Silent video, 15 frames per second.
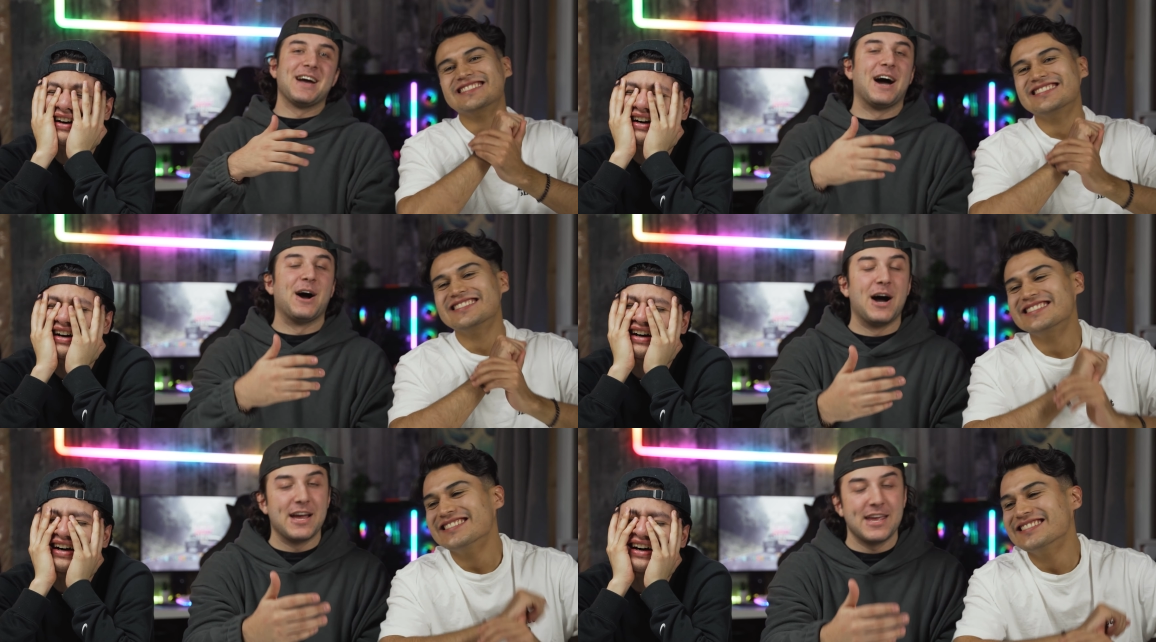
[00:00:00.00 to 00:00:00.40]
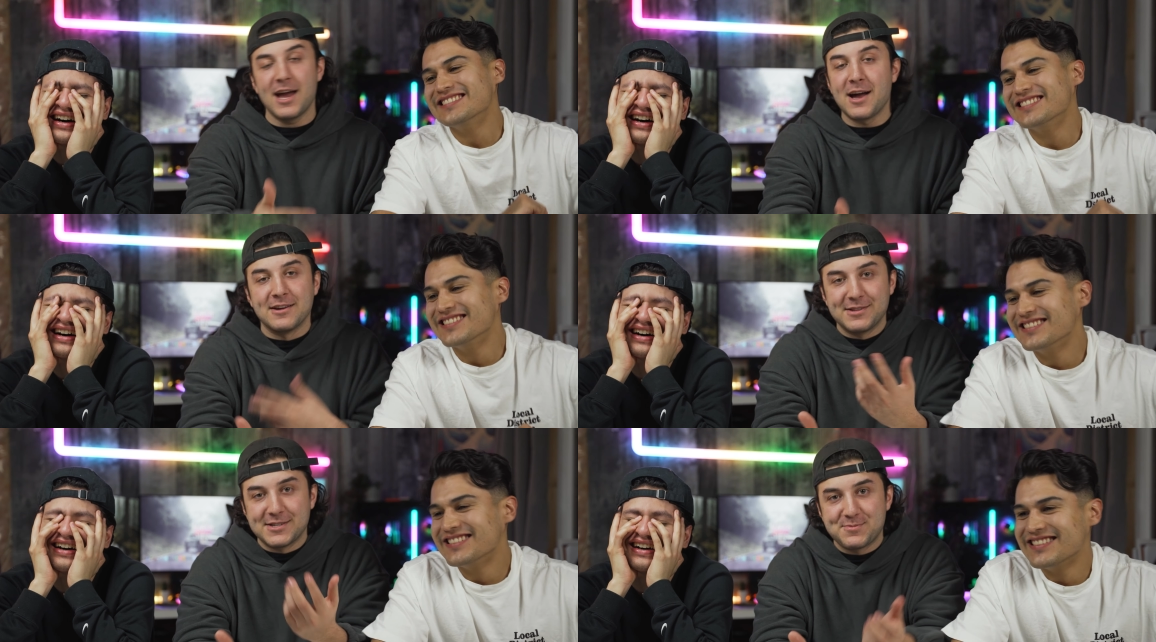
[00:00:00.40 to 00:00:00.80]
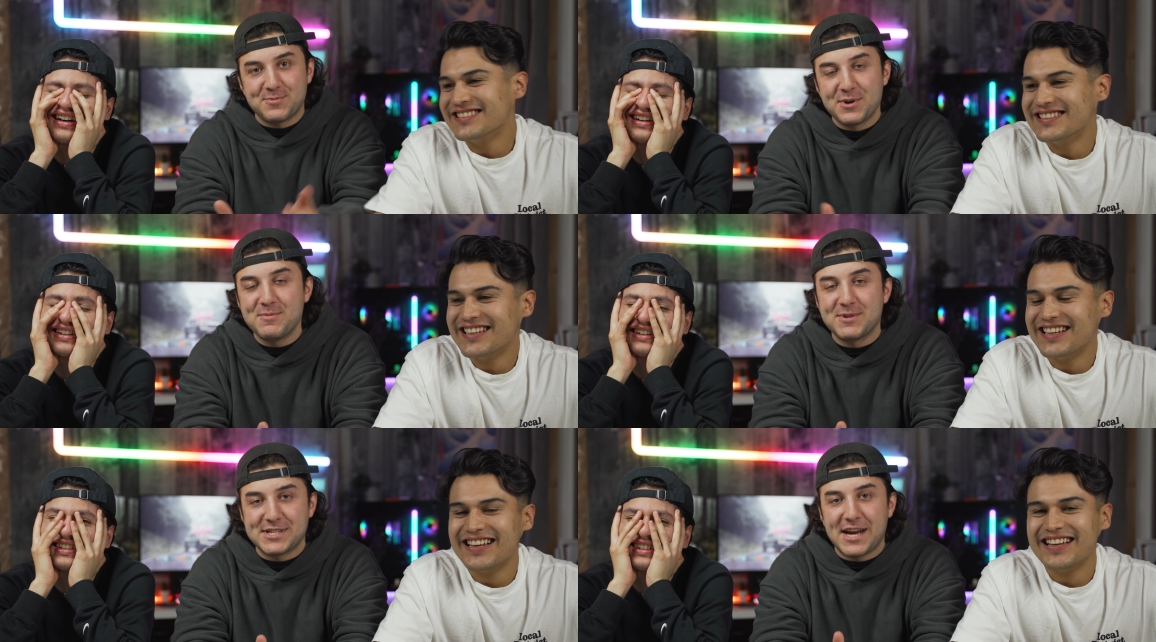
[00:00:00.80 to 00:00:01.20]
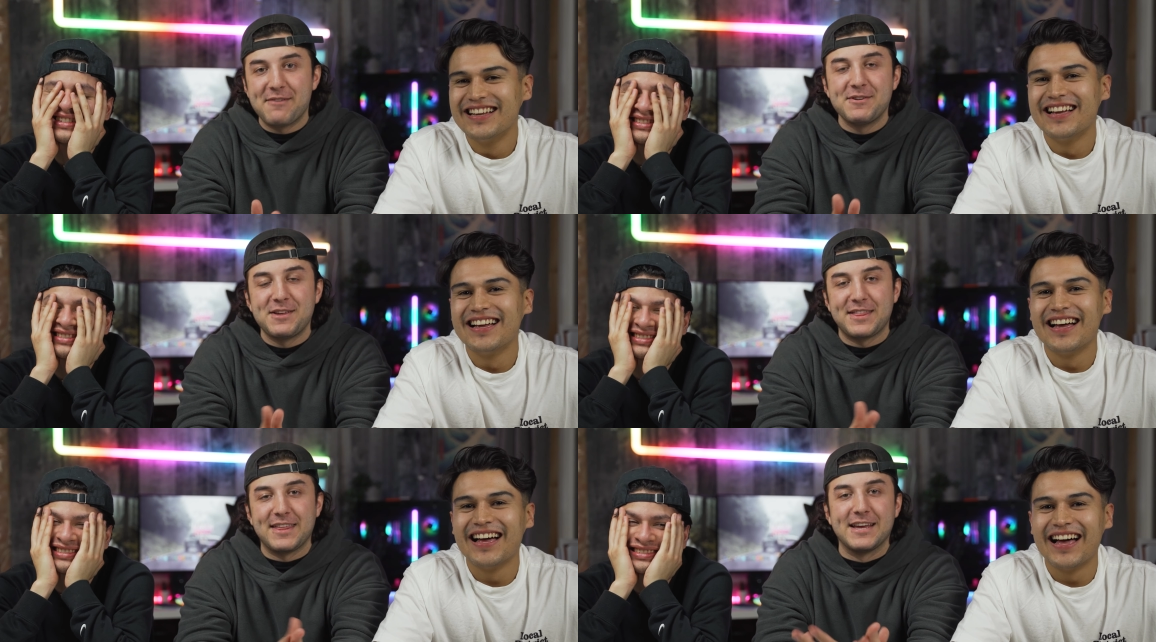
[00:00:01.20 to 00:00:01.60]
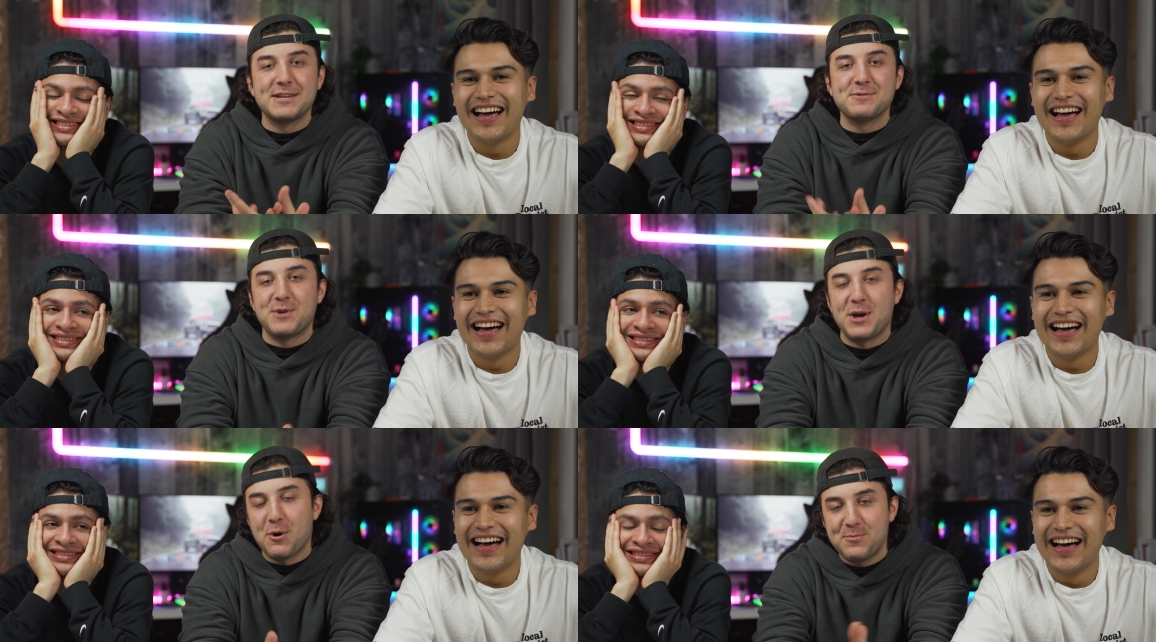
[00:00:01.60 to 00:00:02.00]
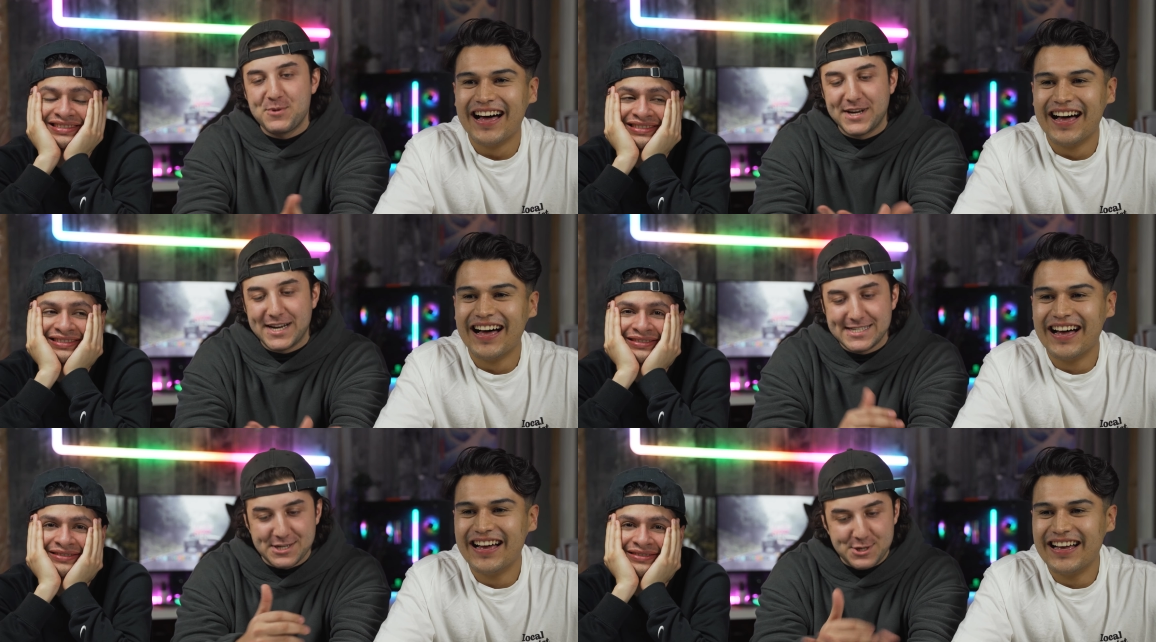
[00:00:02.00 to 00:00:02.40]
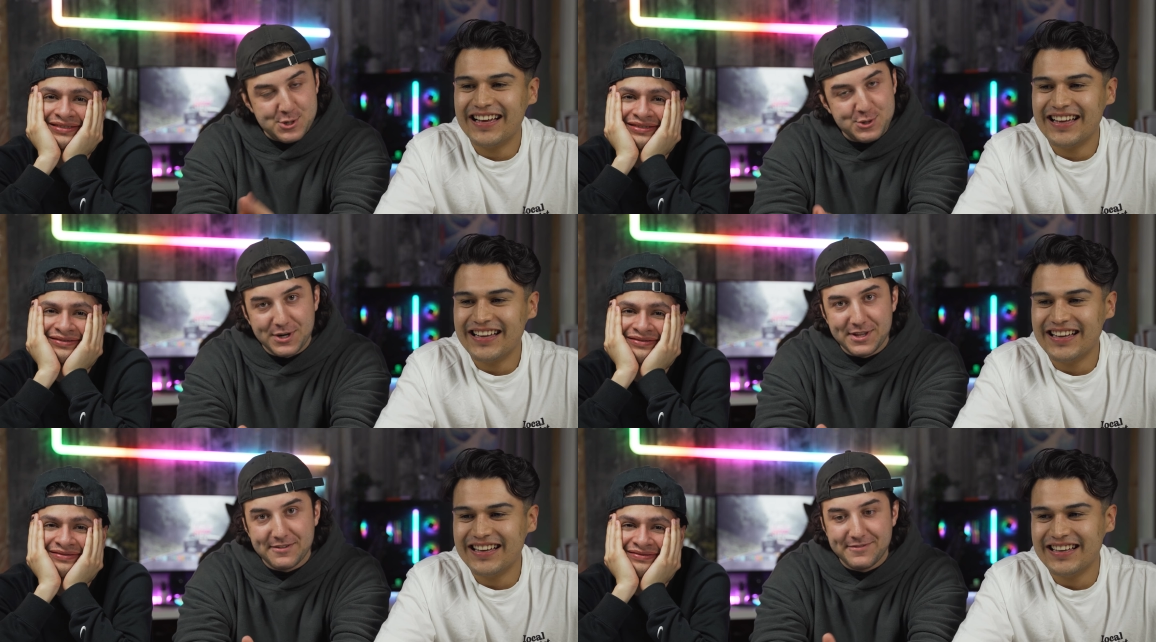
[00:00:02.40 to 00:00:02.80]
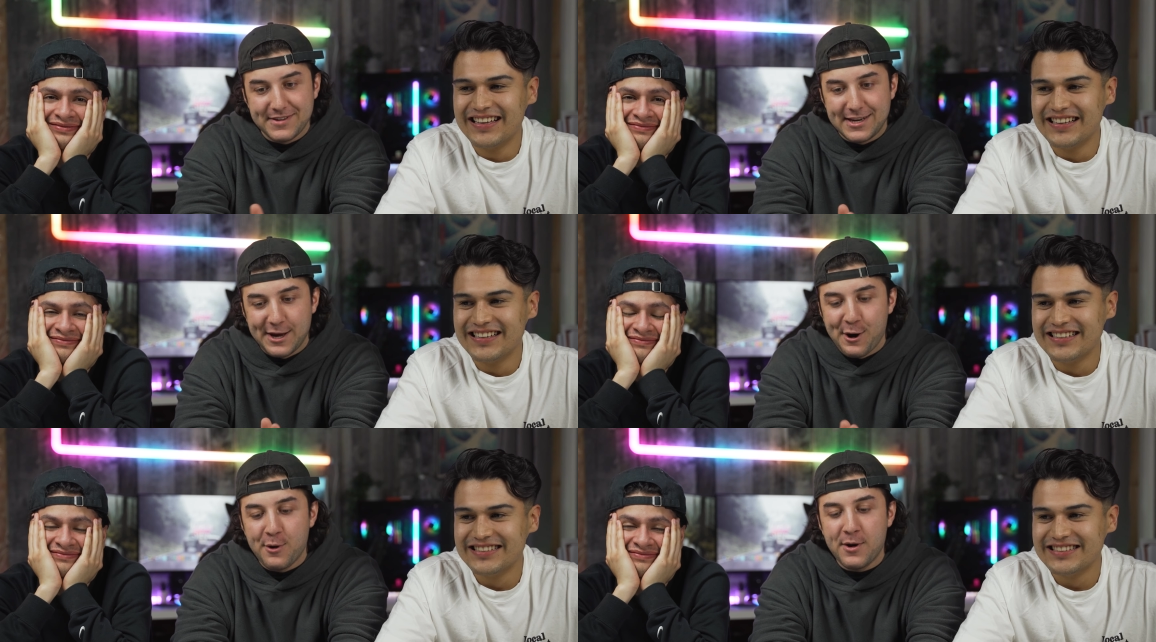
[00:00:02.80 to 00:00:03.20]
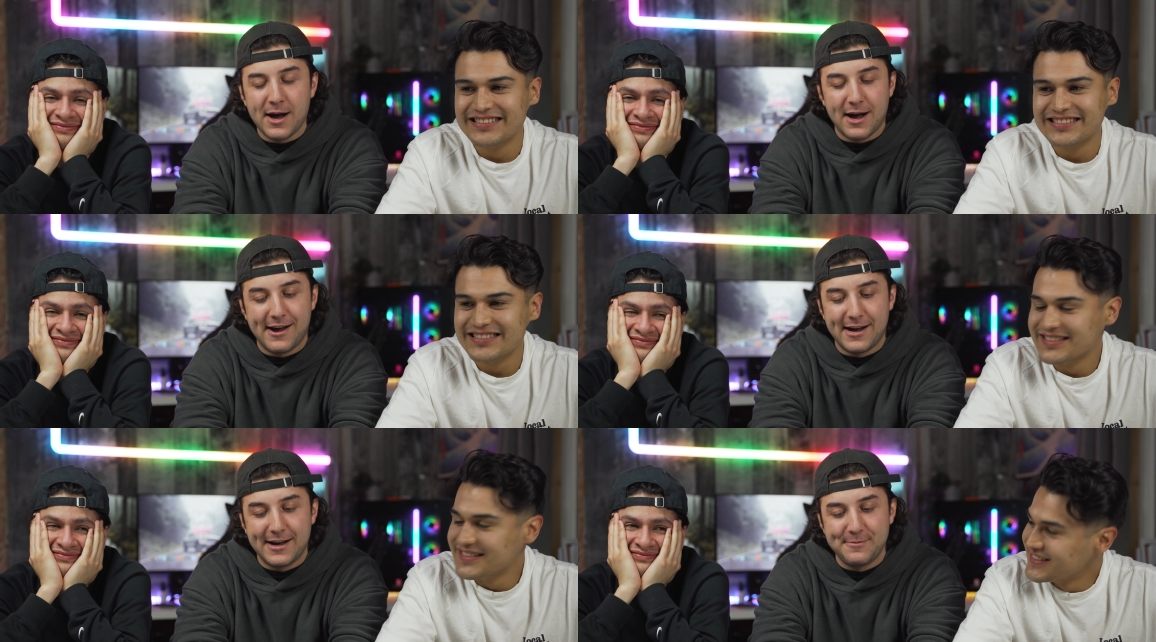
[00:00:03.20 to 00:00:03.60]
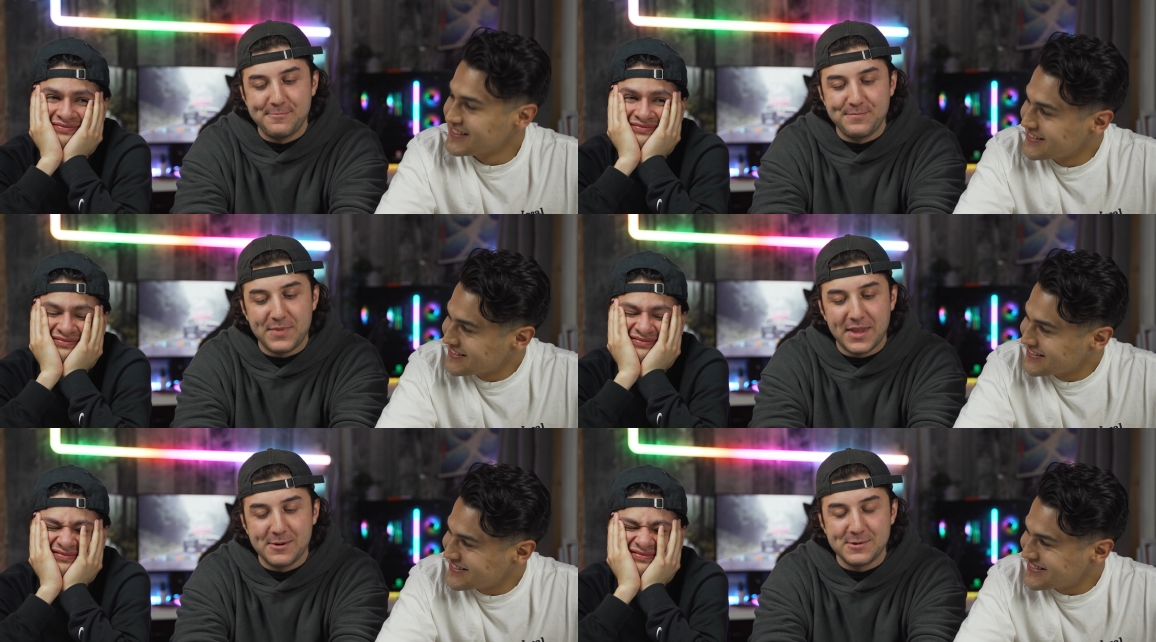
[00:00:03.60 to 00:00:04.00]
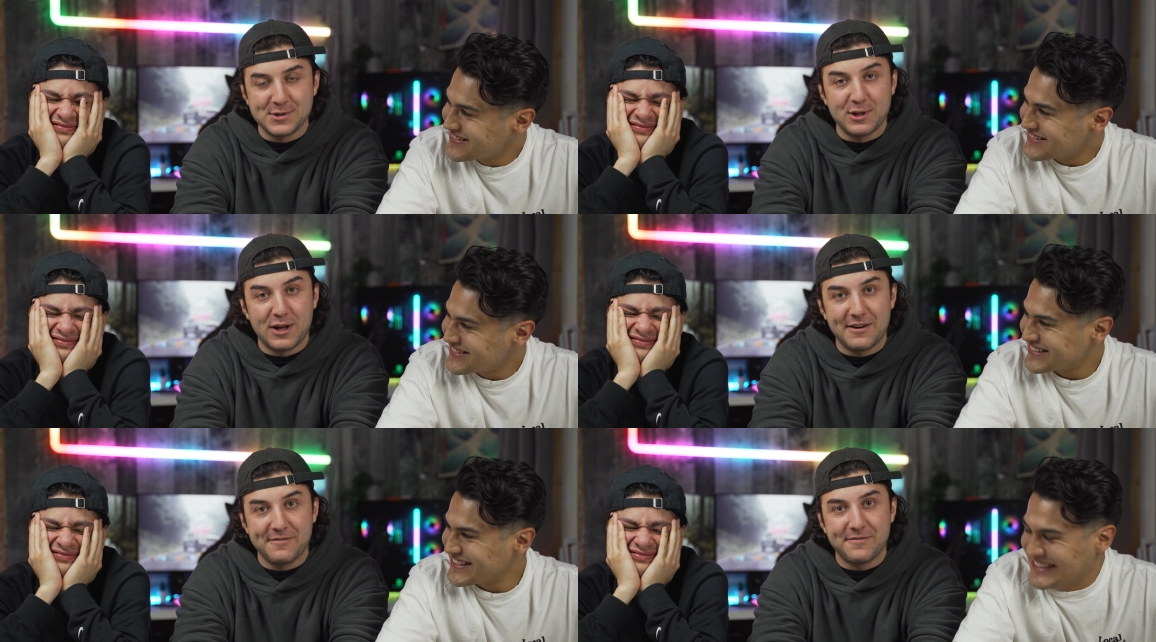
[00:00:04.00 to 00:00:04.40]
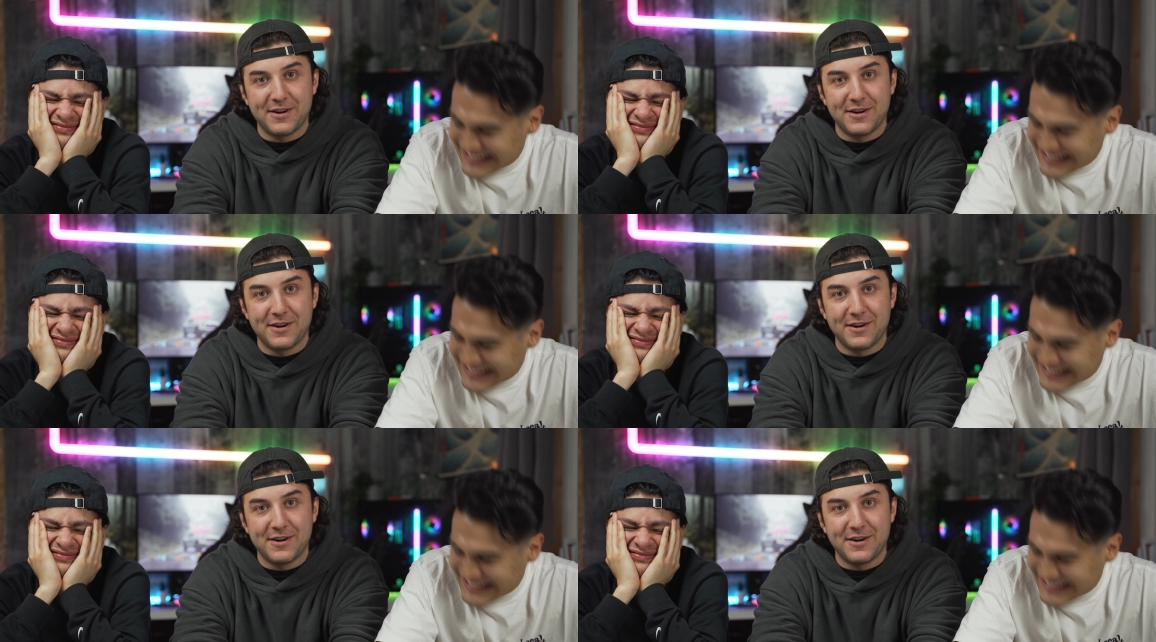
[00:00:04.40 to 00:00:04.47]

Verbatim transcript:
Speaker 1: uh, yeah, that's pretty much everything. We hope you guys enjoyed the video. Um, it was a lot of